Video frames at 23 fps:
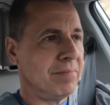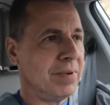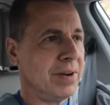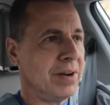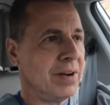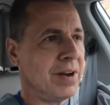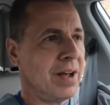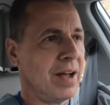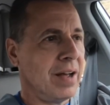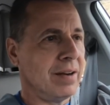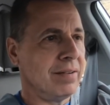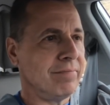
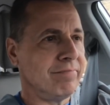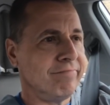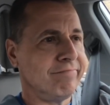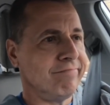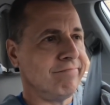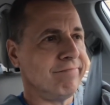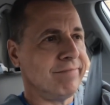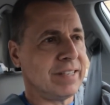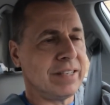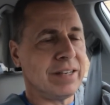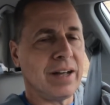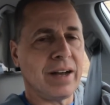You're not
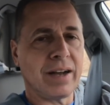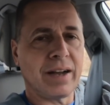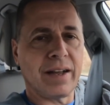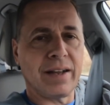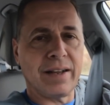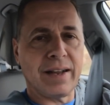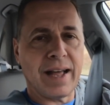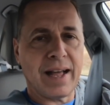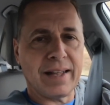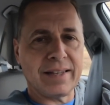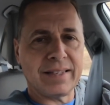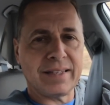stuck in
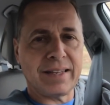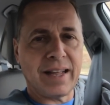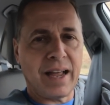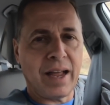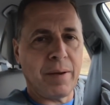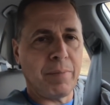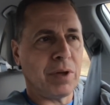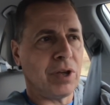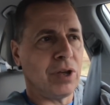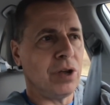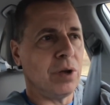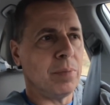that
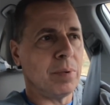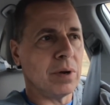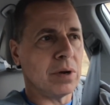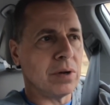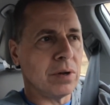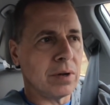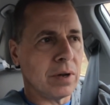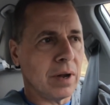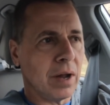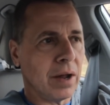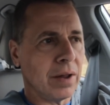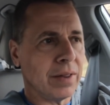same
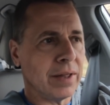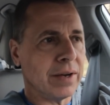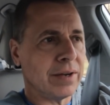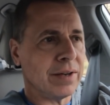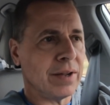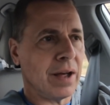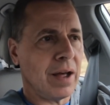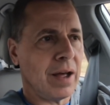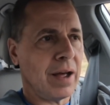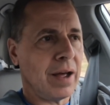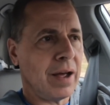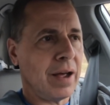cubicle all the
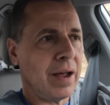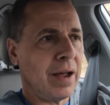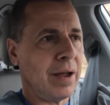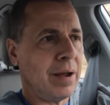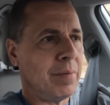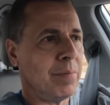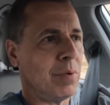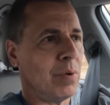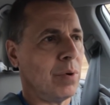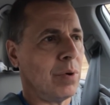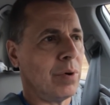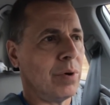
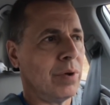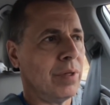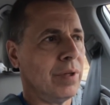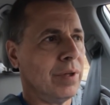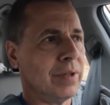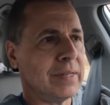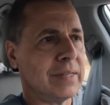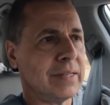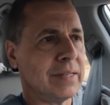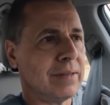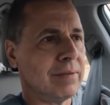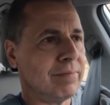time, or
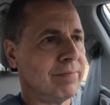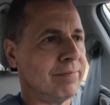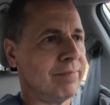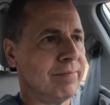this,